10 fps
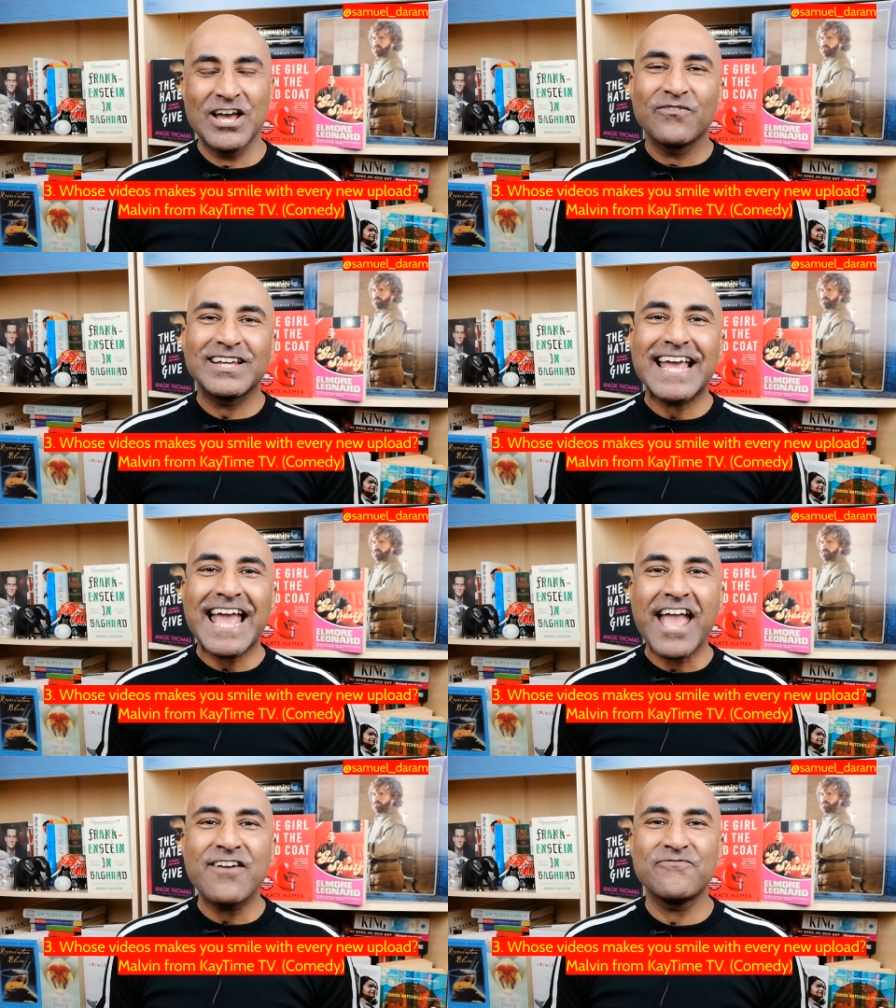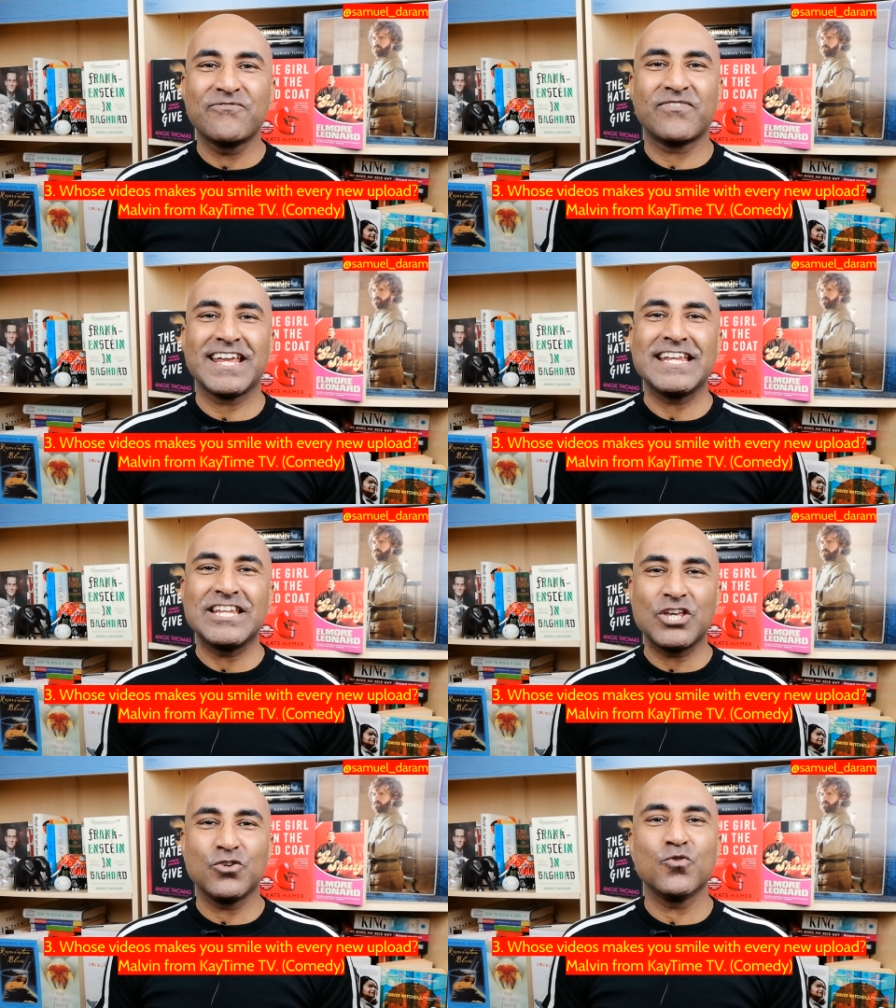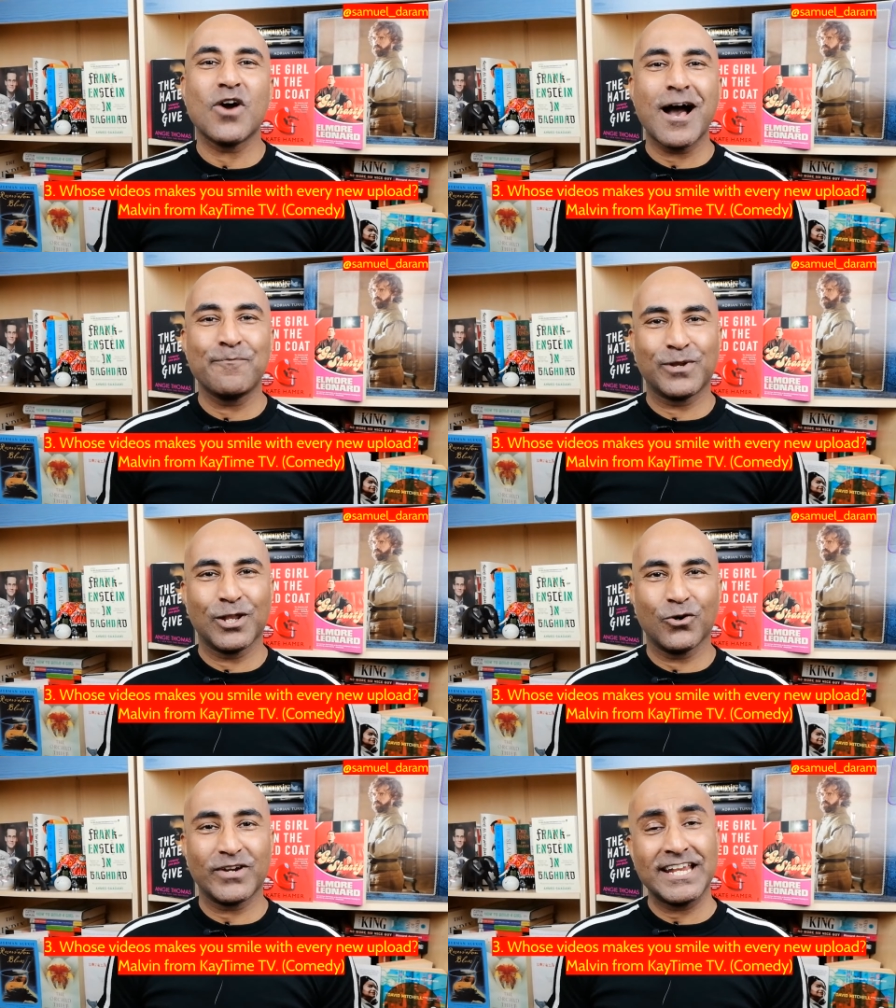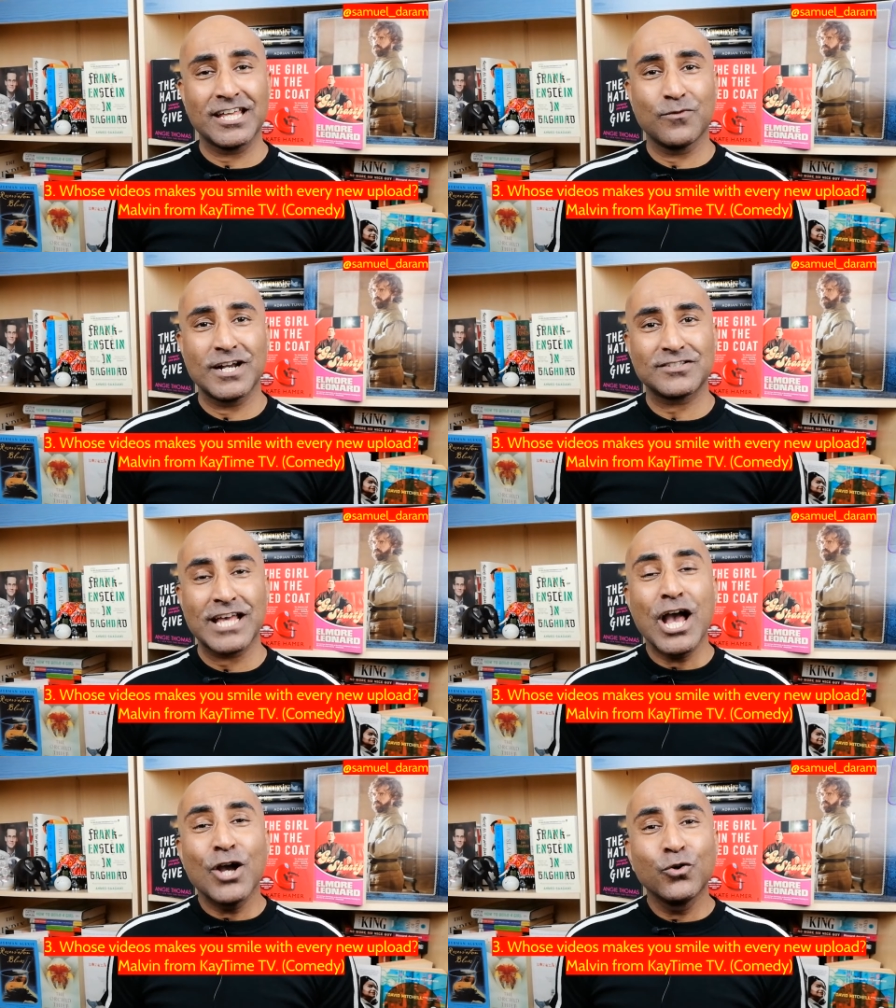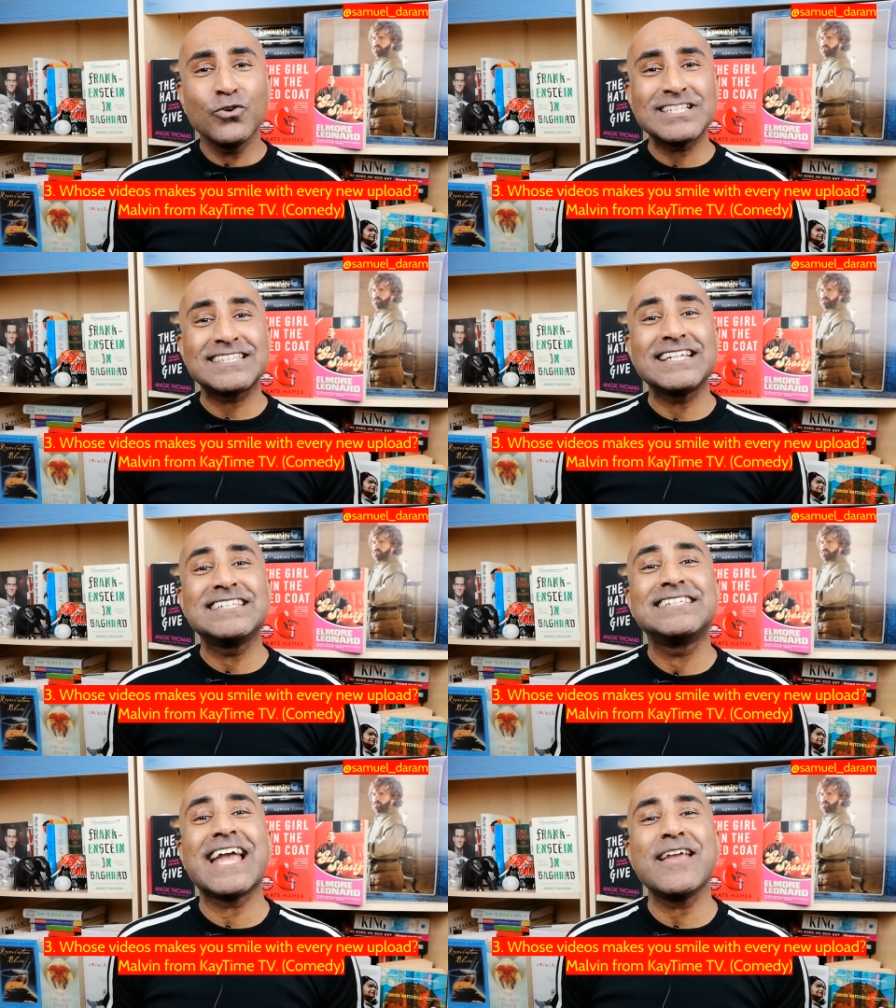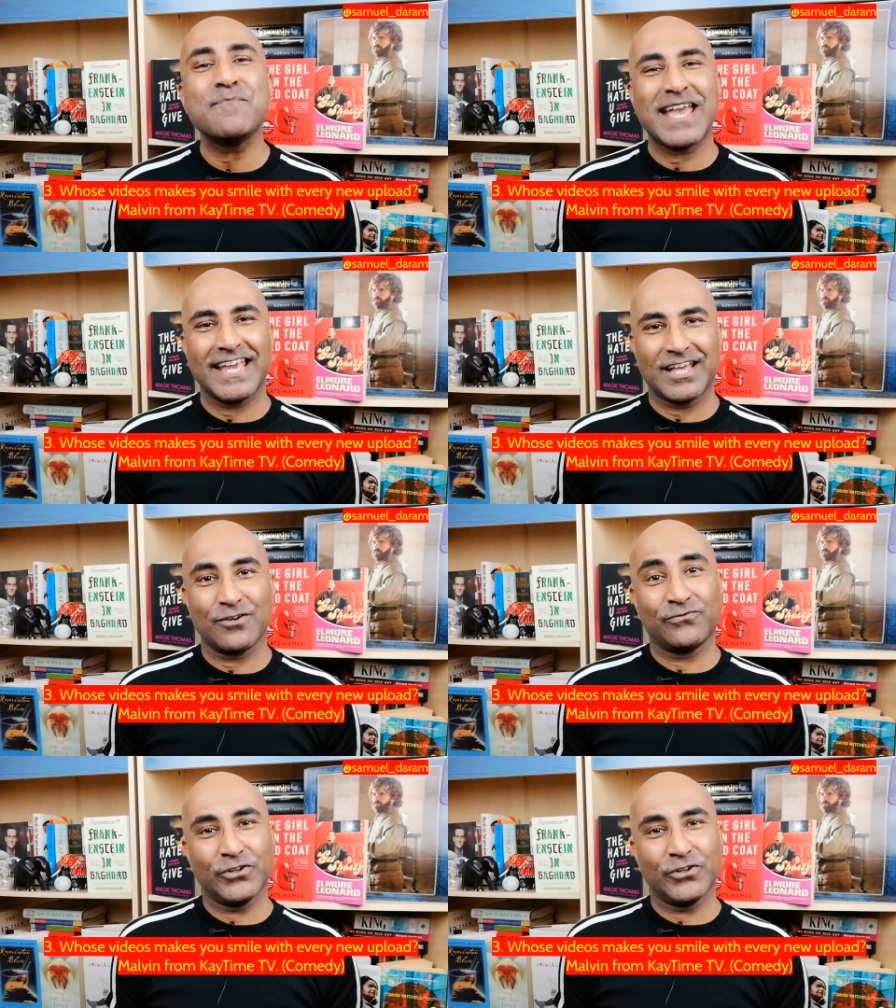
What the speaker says: with every new upload? In other words, who is the day maker for